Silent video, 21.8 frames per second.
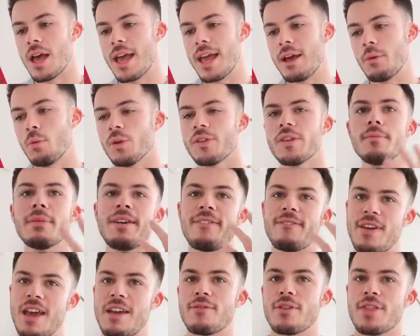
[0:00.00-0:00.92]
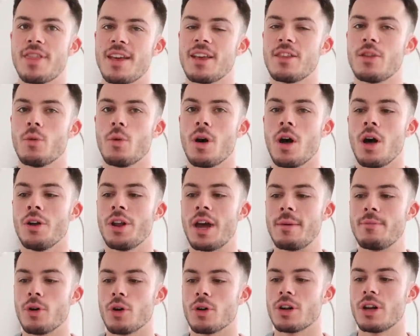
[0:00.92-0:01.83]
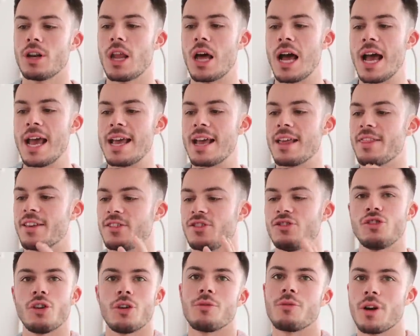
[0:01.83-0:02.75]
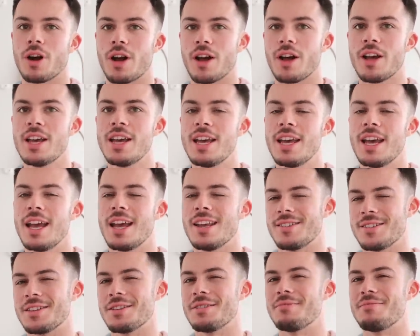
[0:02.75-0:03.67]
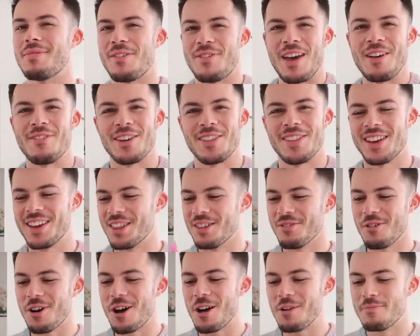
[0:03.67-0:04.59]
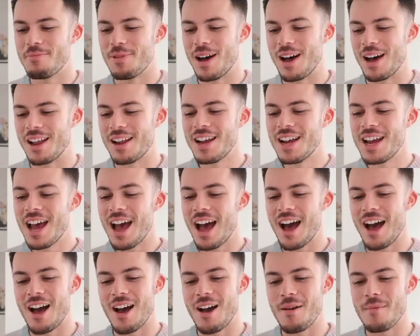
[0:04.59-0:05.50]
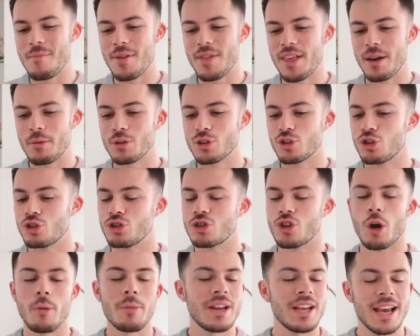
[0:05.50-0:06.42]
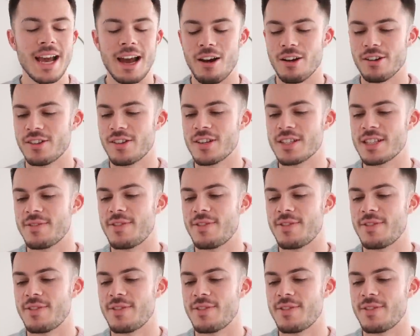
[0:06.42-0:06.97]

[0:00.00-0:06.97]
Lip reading: It wasn't my favorite thing in the world, I'm not gonna lie. This genre isn't my favorite thing in the world, but there were so many characters.